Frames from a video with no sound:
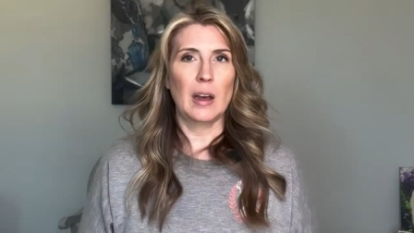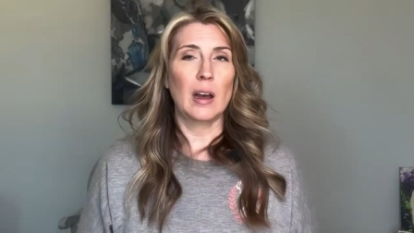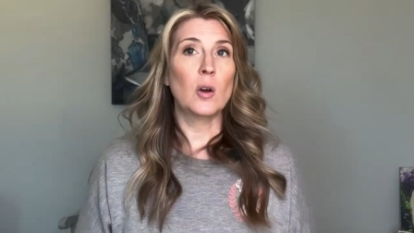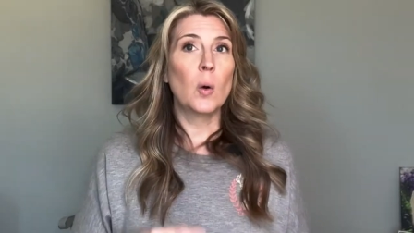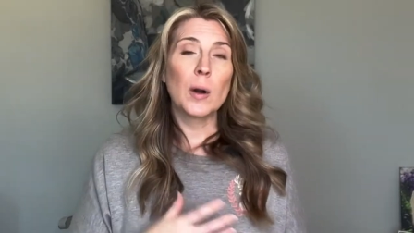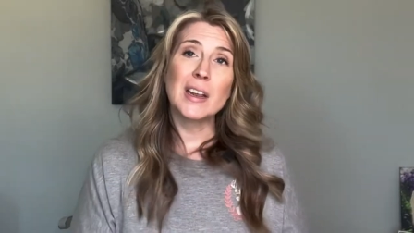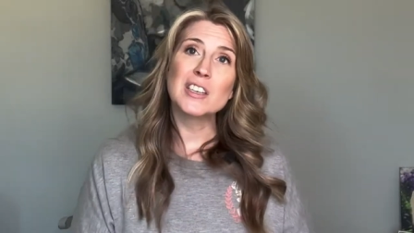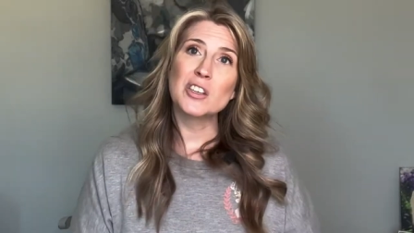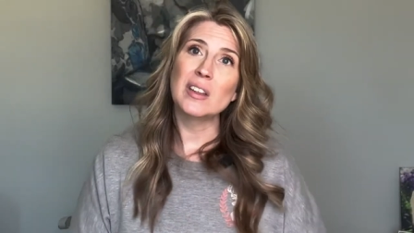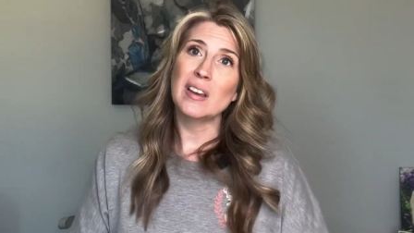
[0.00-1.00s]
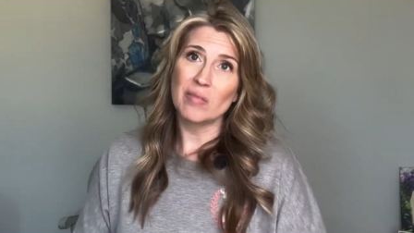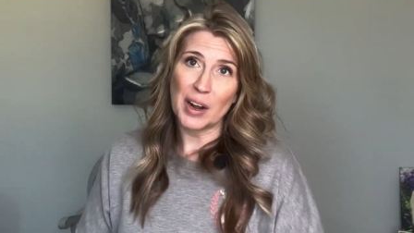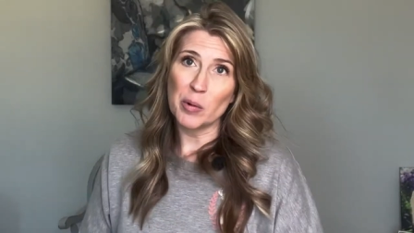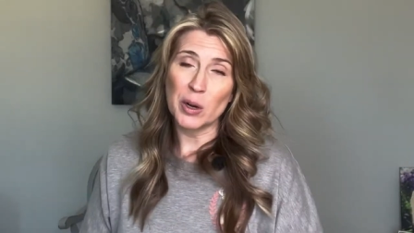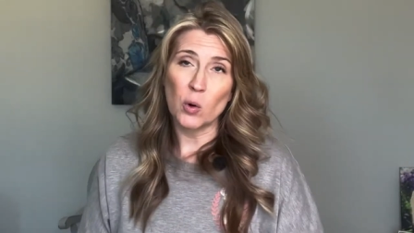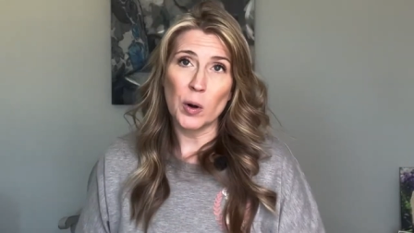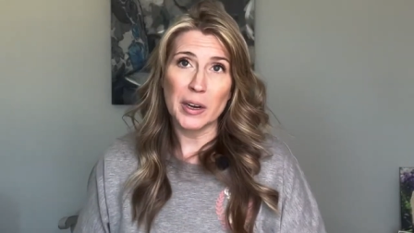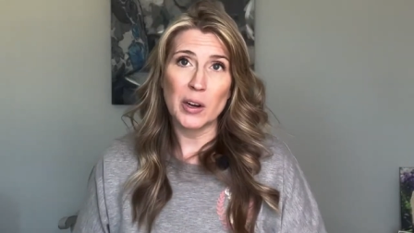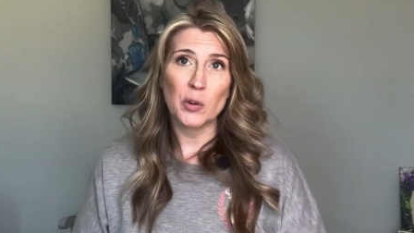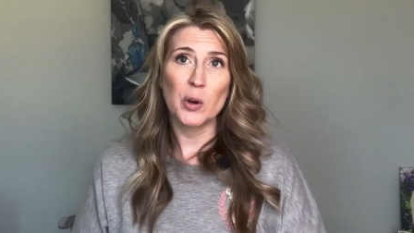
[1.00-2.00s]
Uh, according to the Environmental
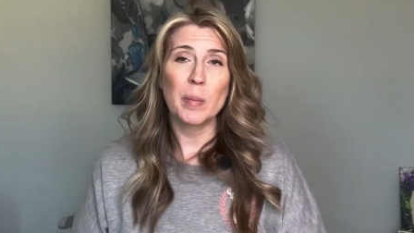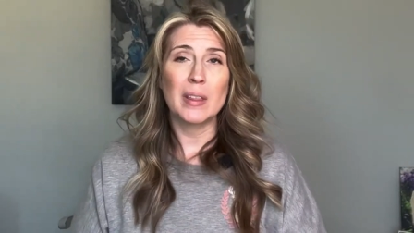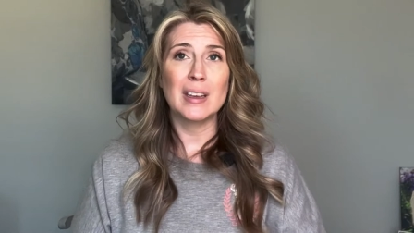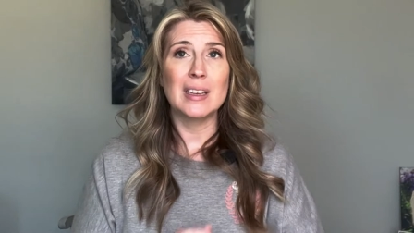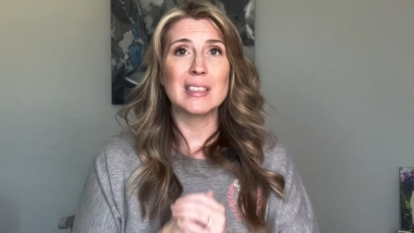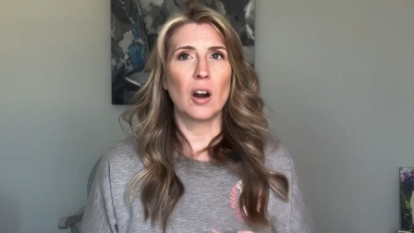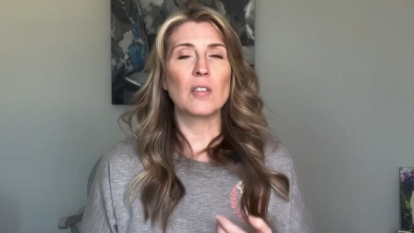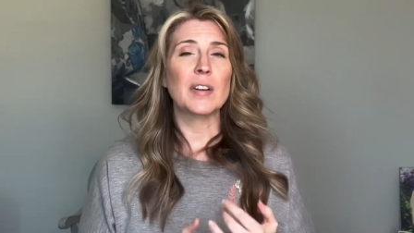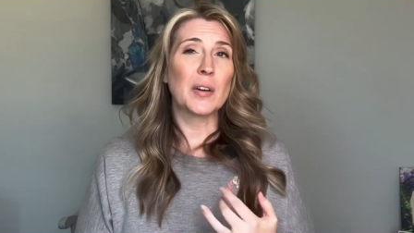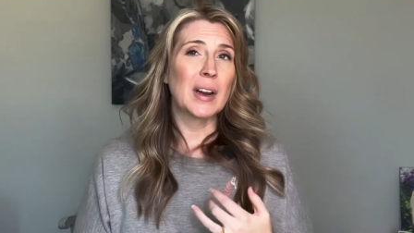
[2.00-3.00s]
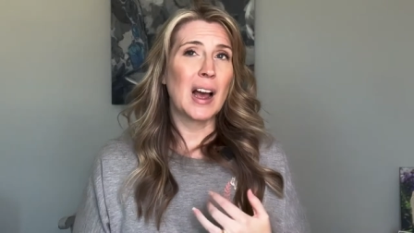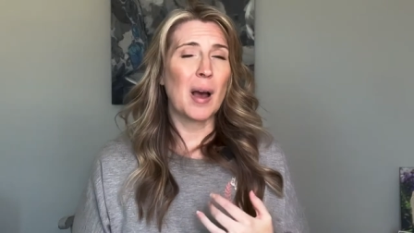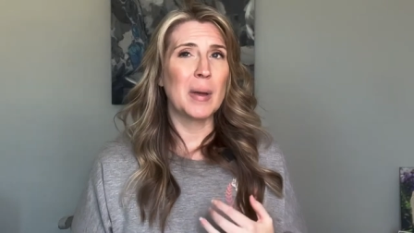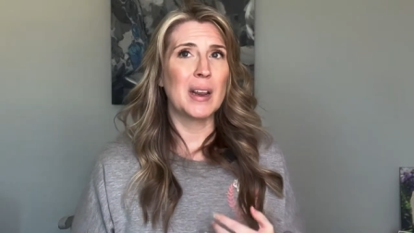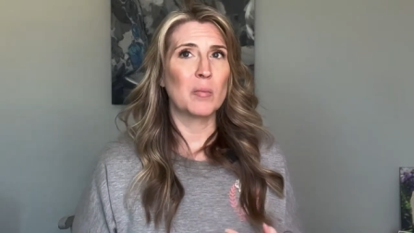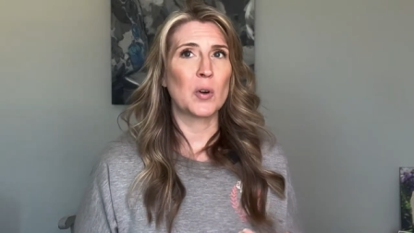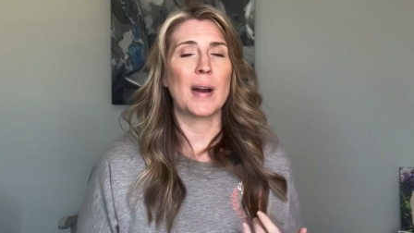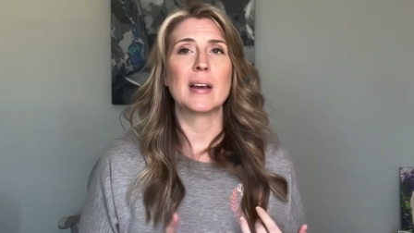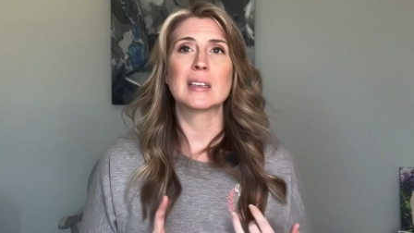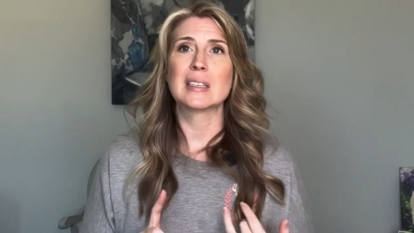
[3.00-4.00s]
Working Group, these are very common in
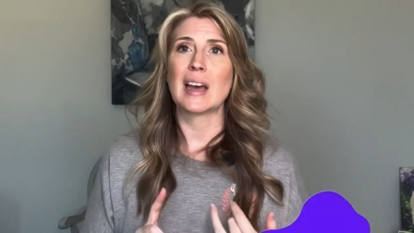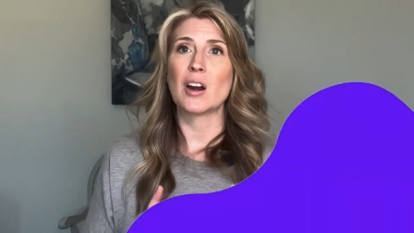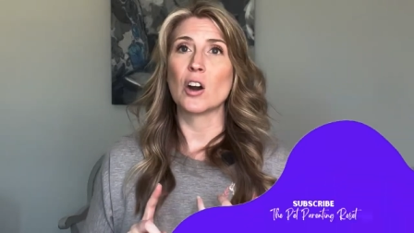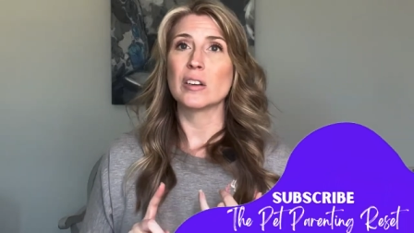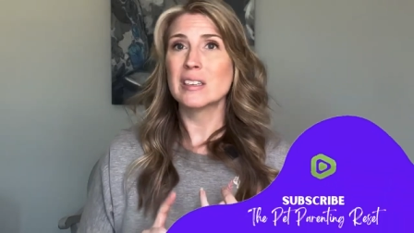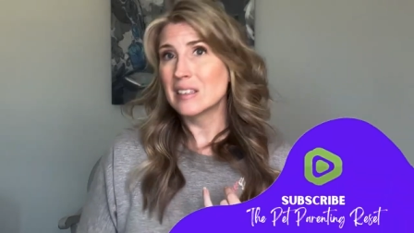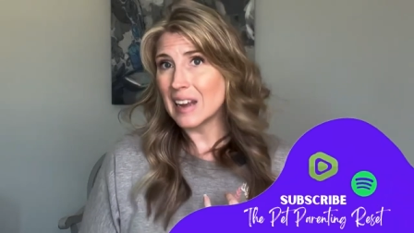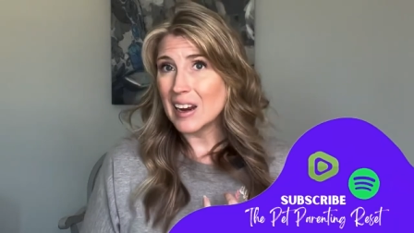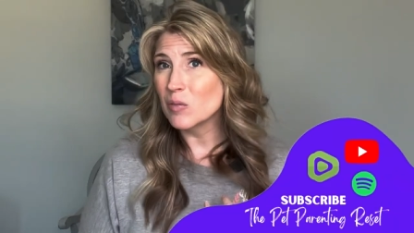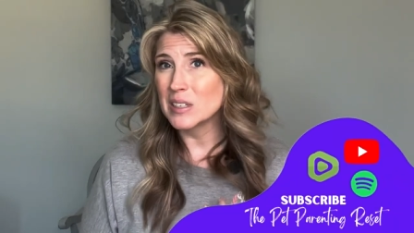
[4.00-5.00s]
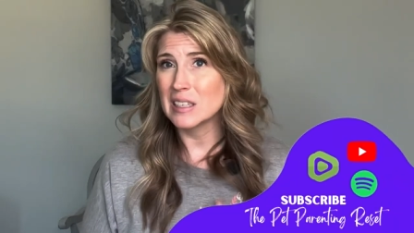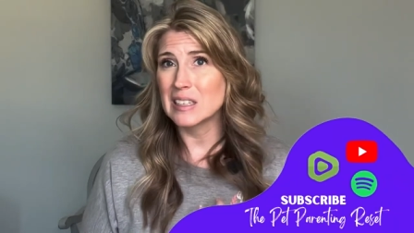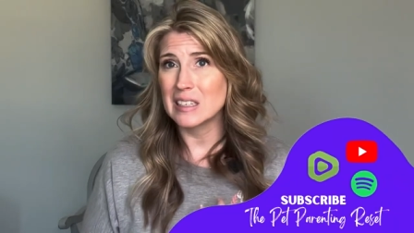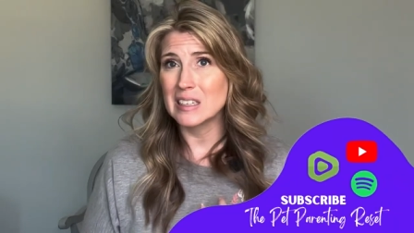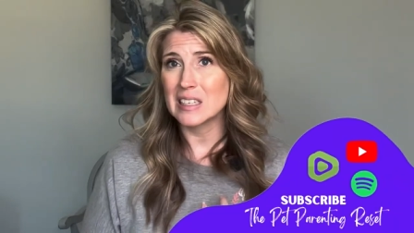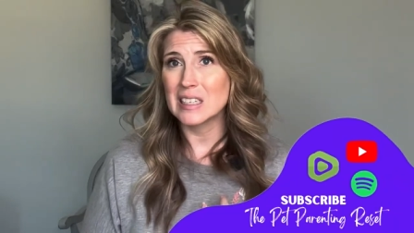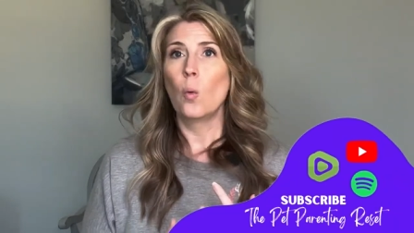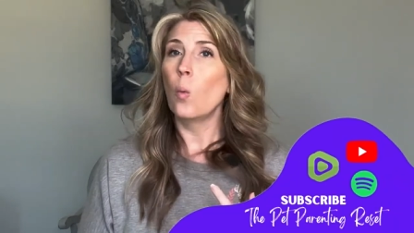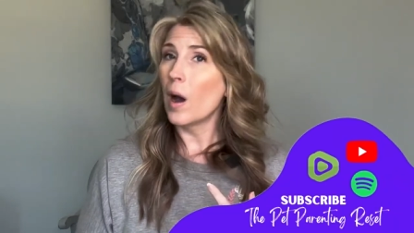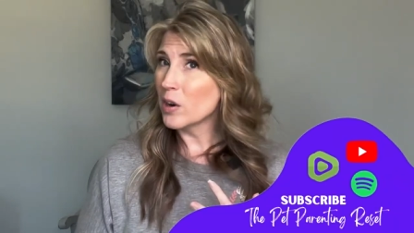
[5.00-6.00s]
products that are stain resistant,
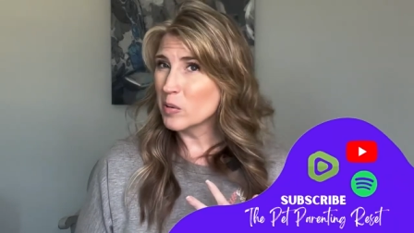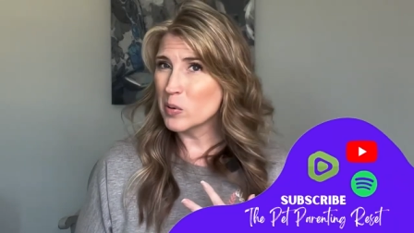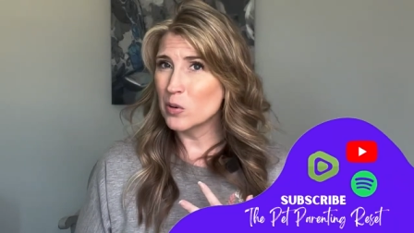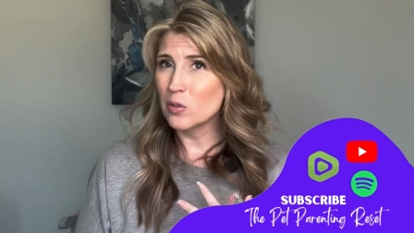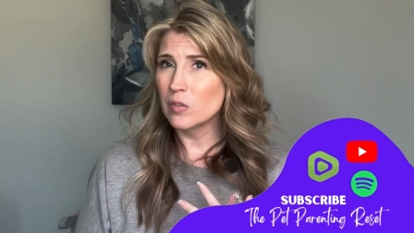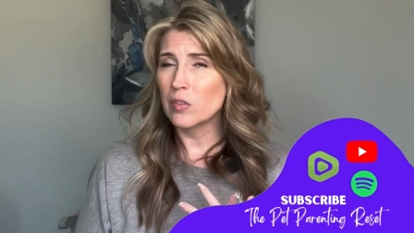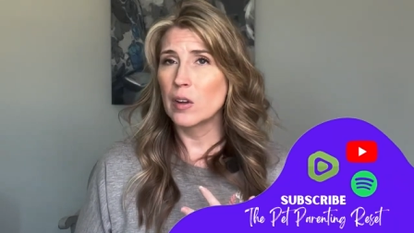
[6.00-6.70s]
waterproof,